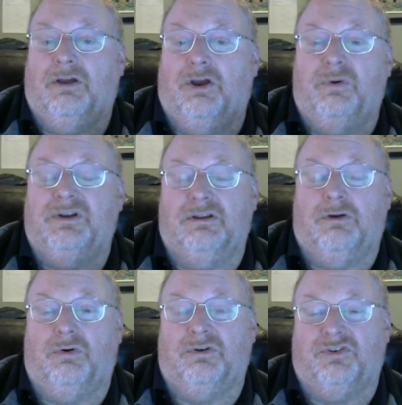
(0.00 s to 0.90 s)
going to the
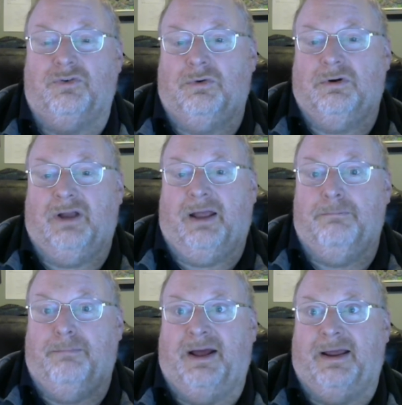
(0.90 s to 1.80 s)
corner store
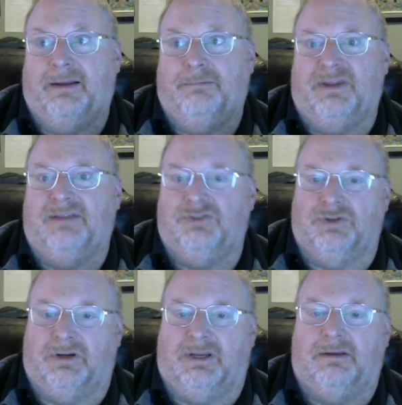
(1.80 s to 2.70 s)
and buying beef
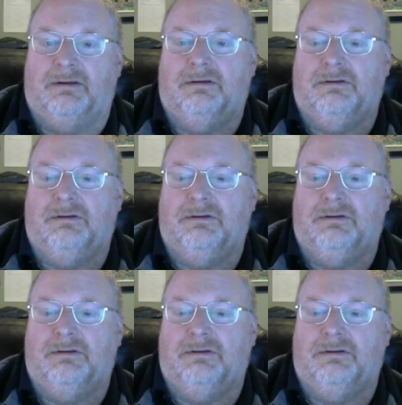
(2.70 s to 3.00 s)
jerky.